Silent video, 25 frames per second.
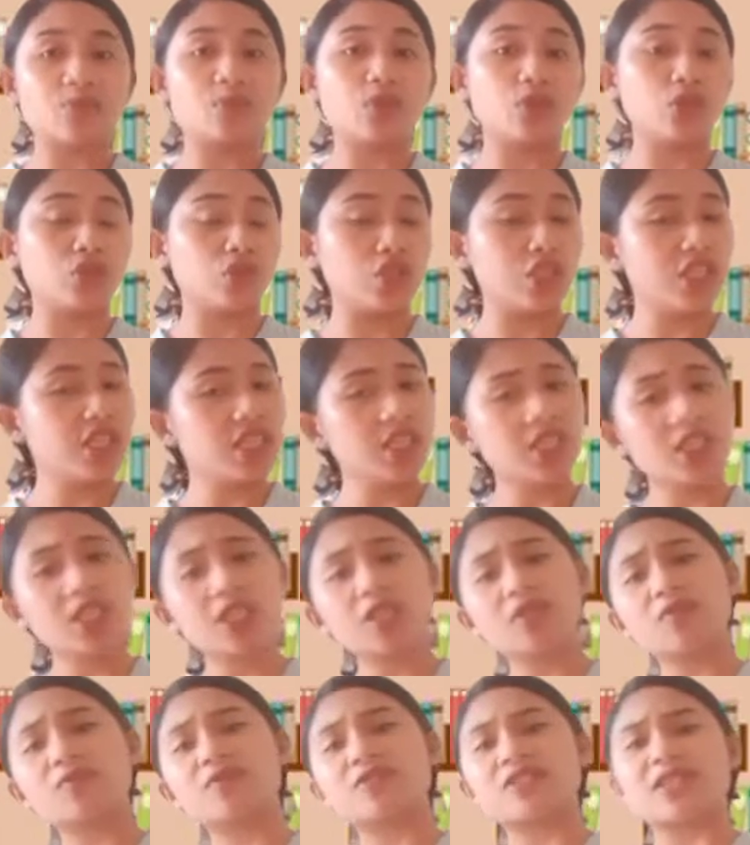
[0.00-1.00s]

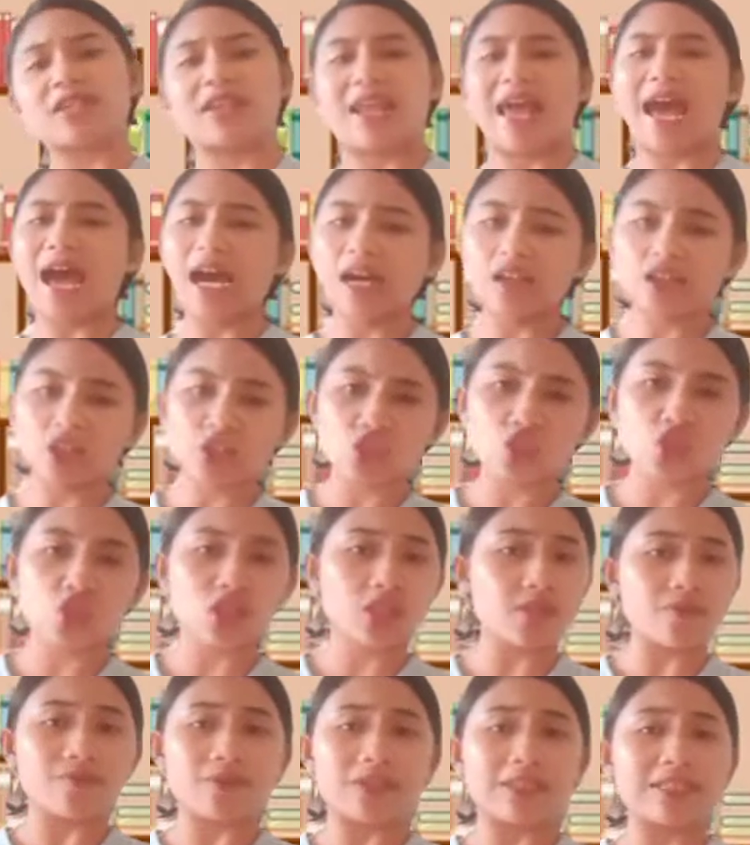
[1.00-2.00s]
beliefs, and
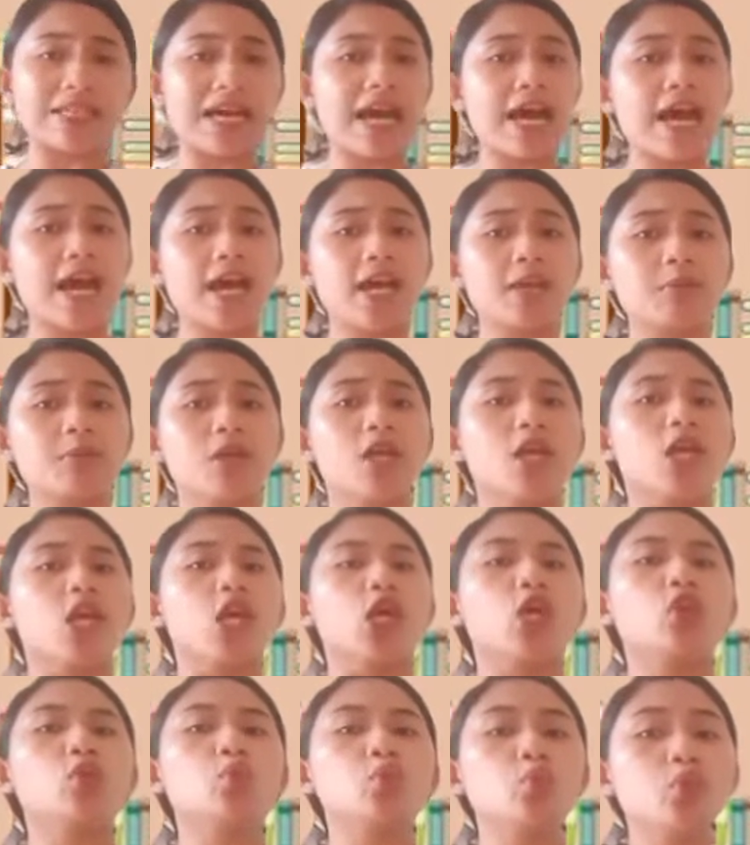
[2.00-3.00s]
attitude of the time
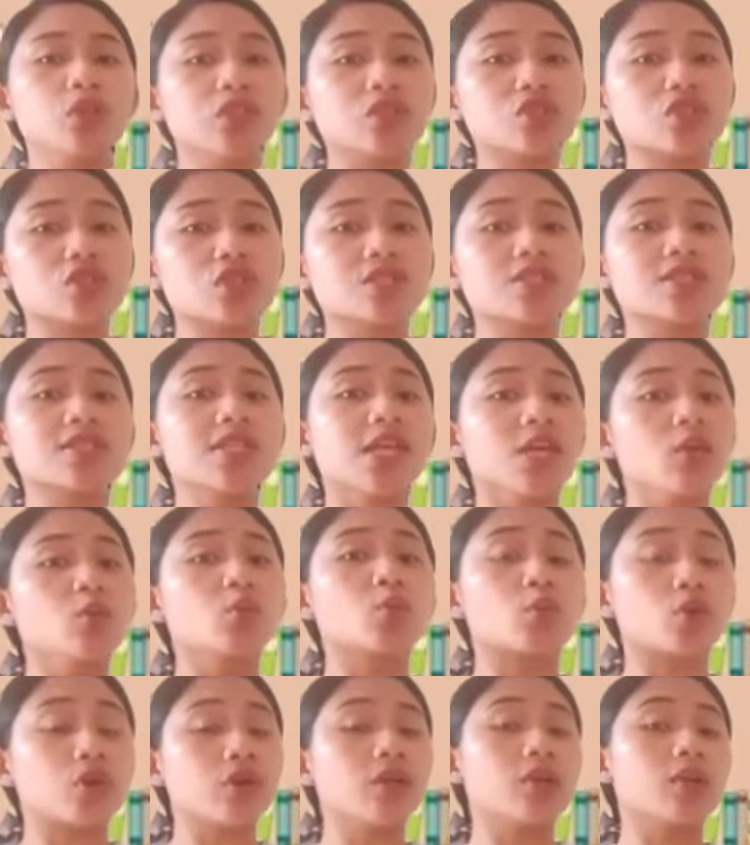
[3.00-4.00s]
in which they
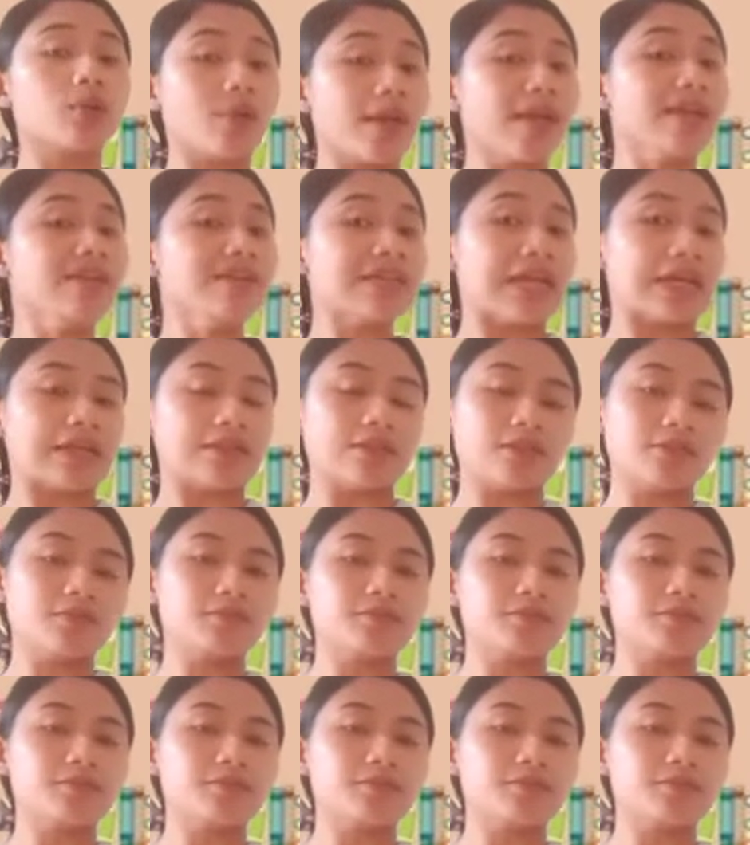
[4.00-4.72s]
were created.